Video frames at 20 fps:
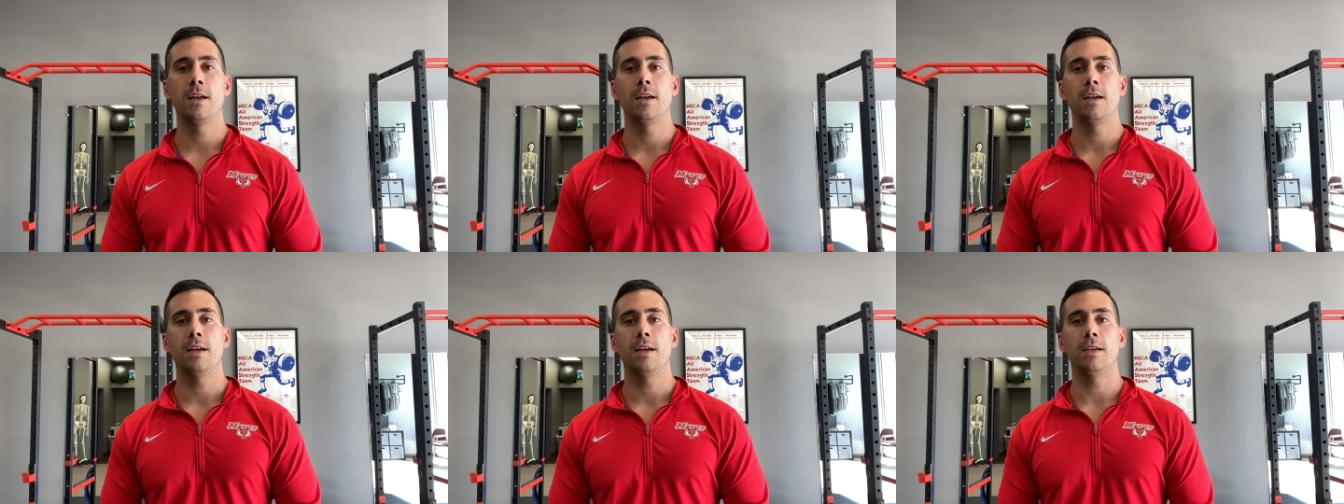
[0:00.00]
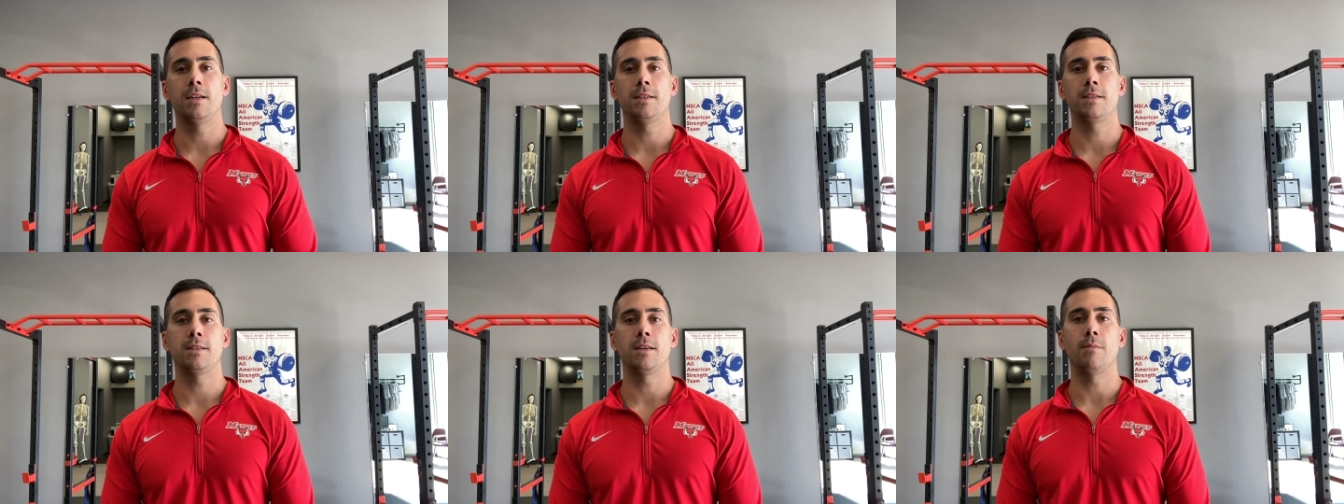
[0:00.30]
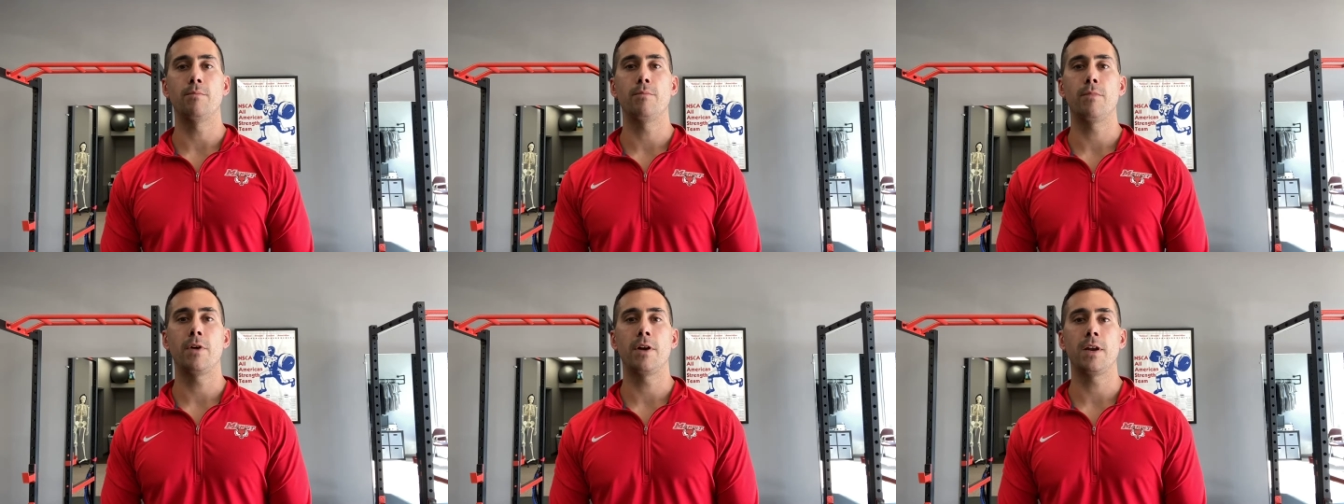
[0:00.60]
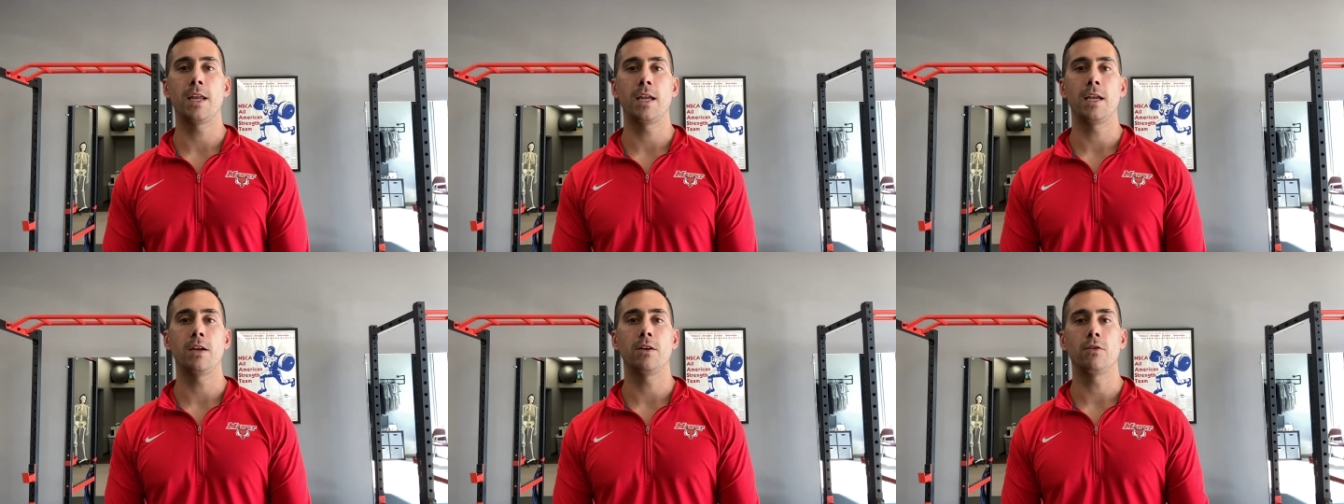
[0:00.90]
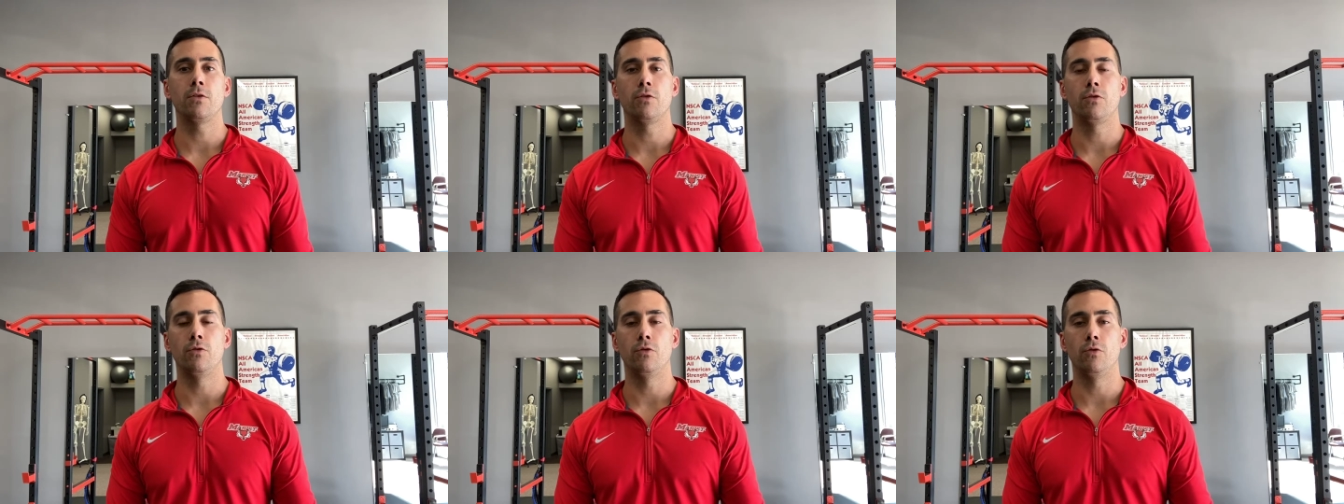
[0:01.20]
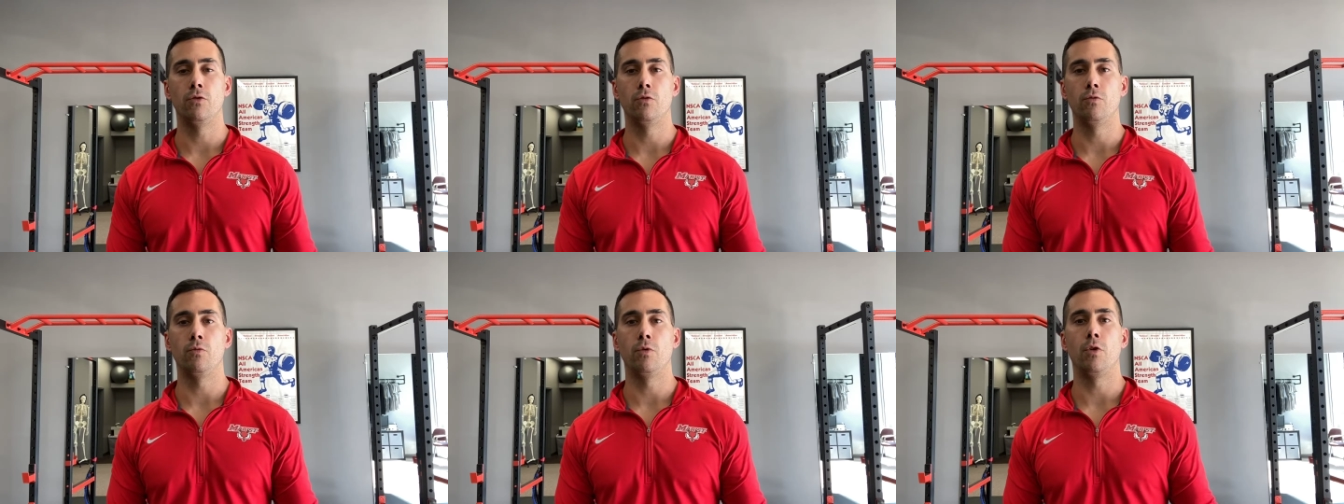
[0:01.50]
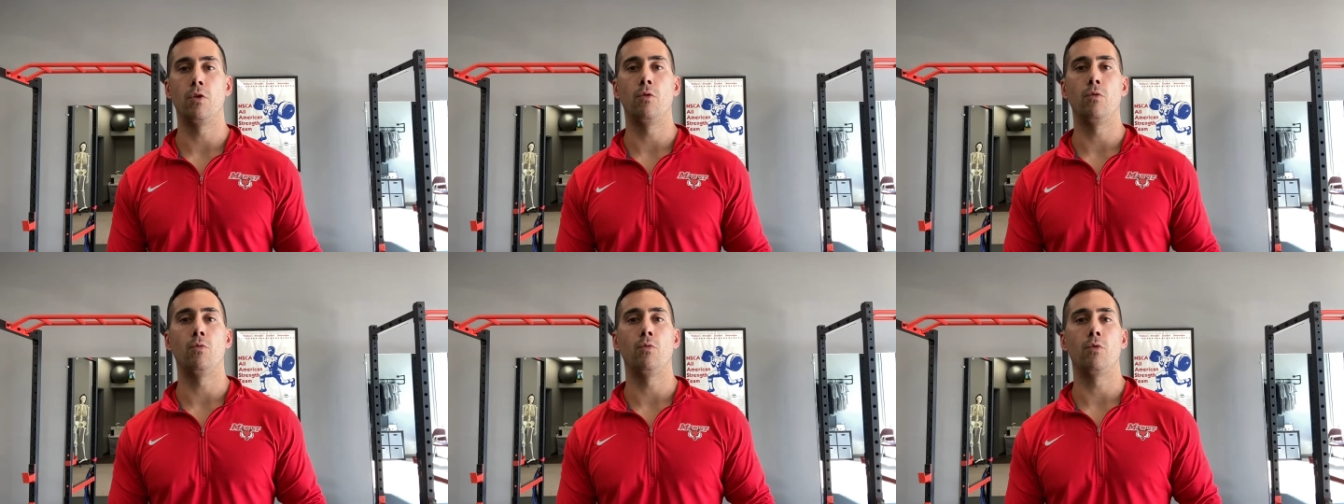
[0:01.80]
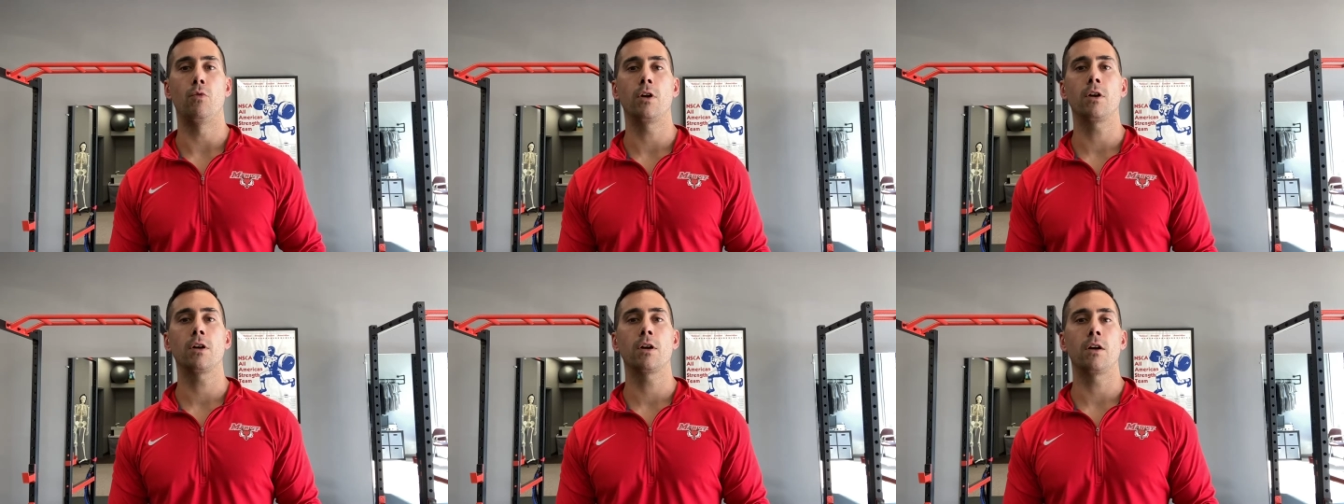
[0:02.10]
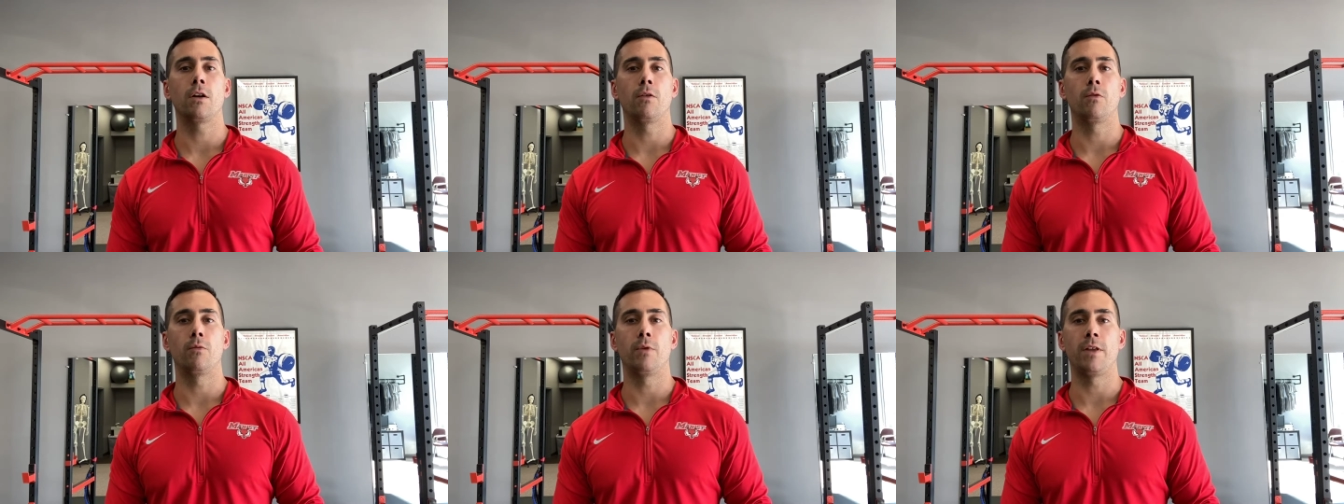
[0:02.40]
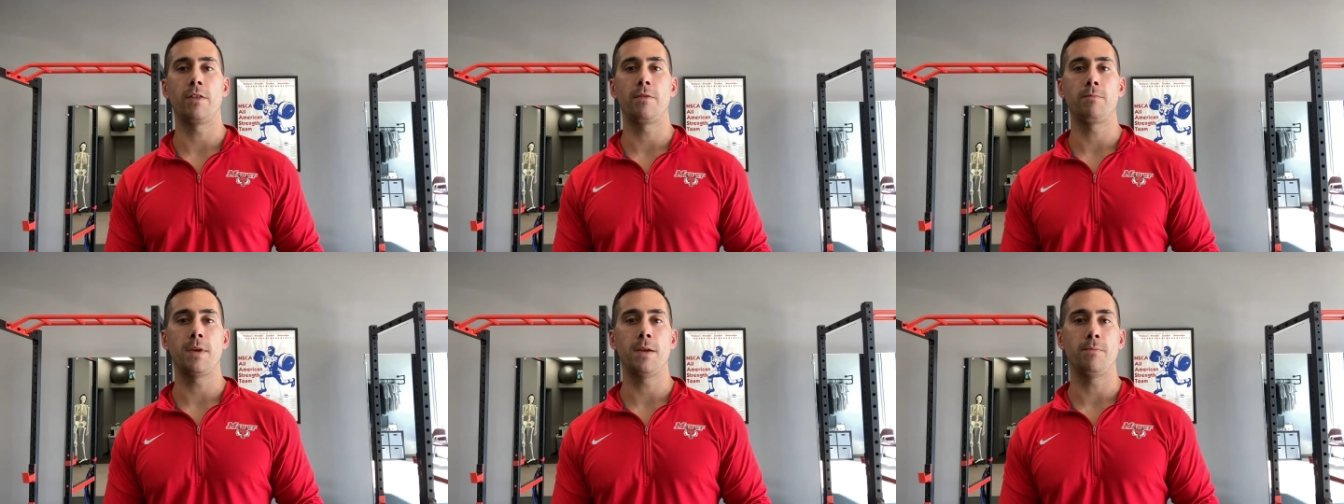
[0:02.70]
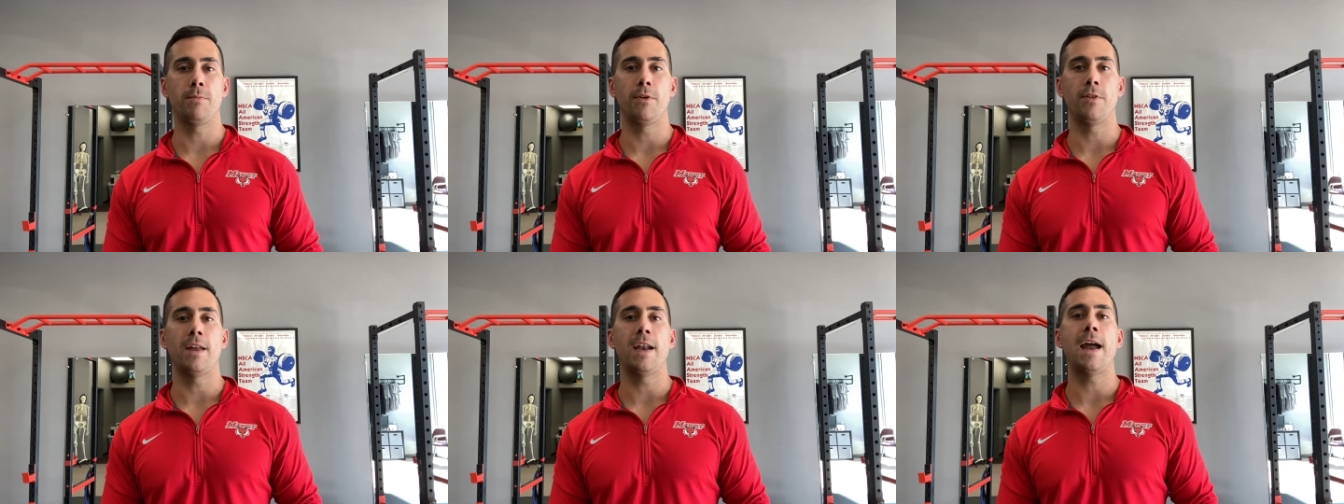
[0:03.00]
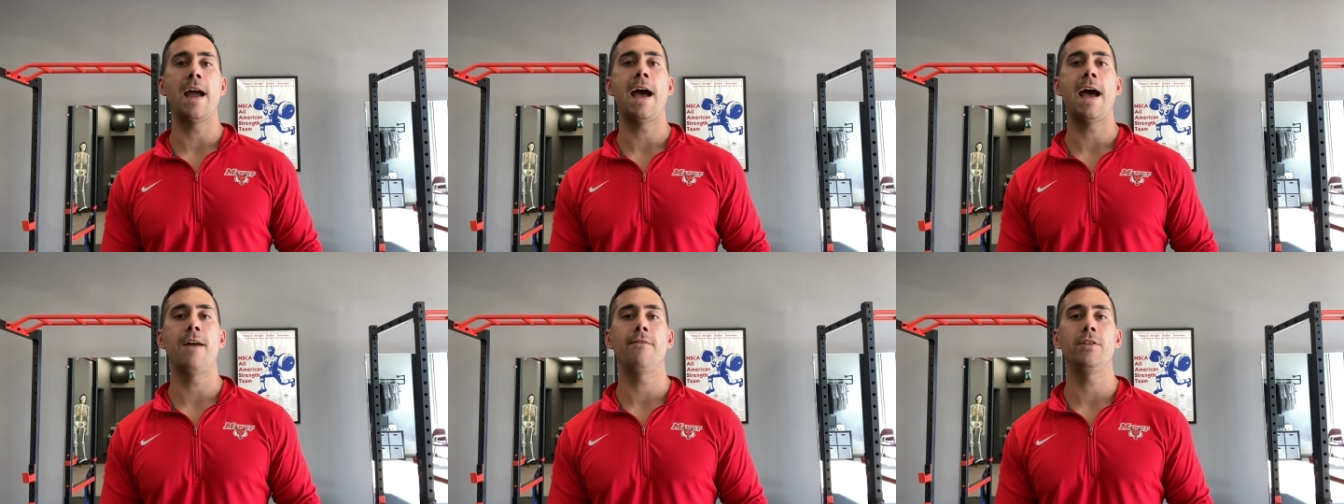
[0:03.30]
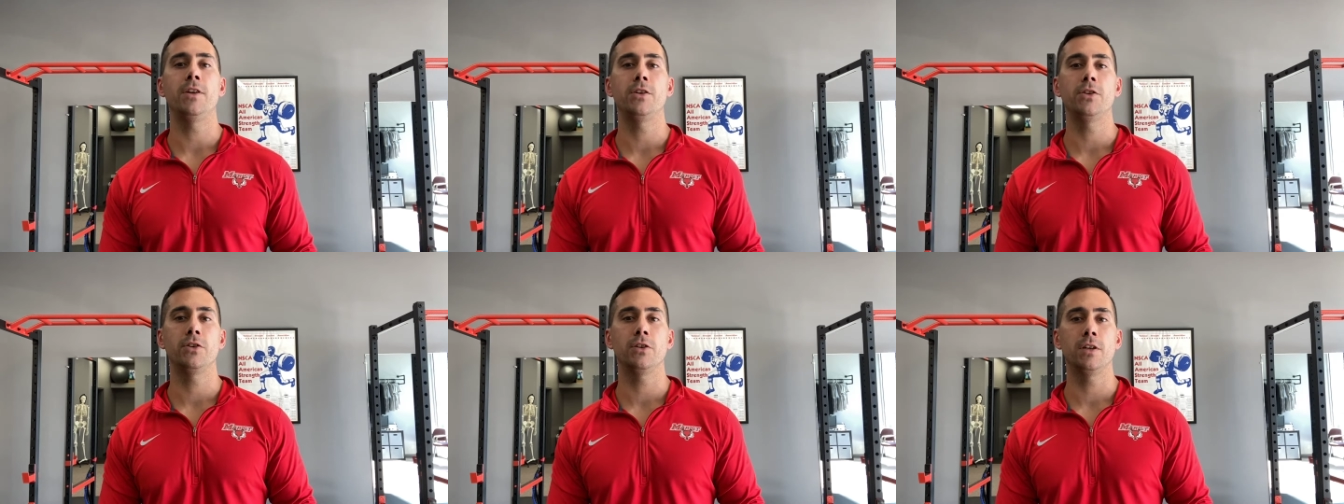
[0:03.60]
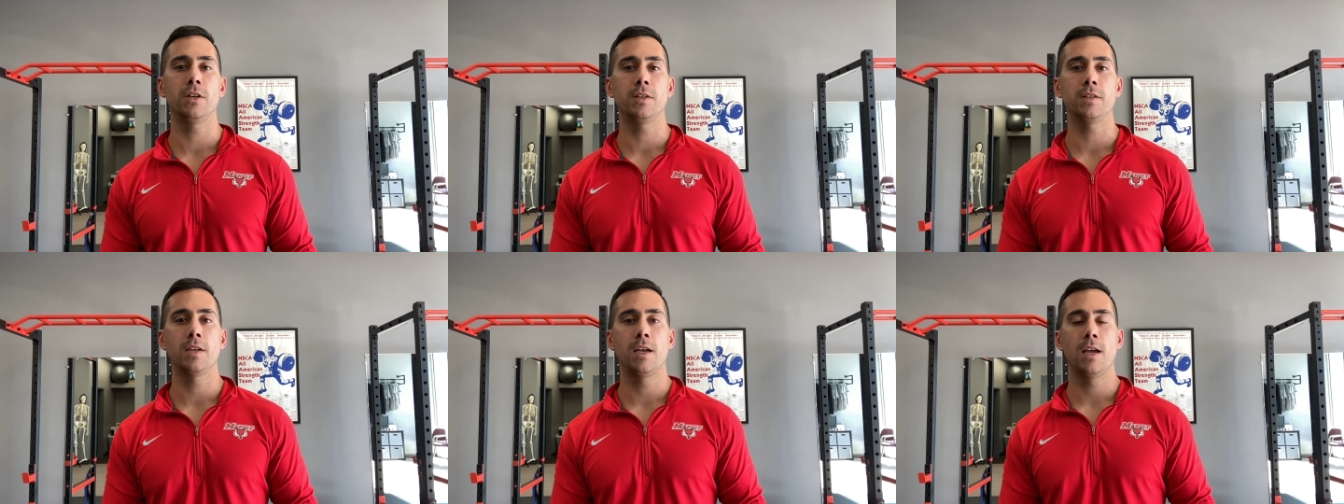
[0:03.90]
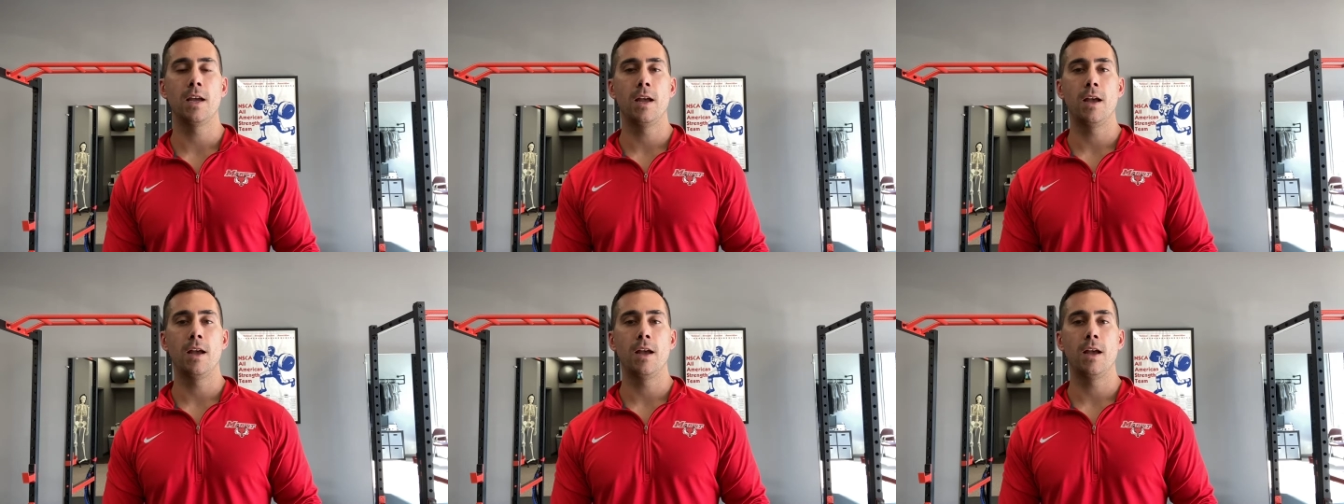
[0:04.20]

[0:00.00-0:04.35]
is somebody who will work with people that have insurance,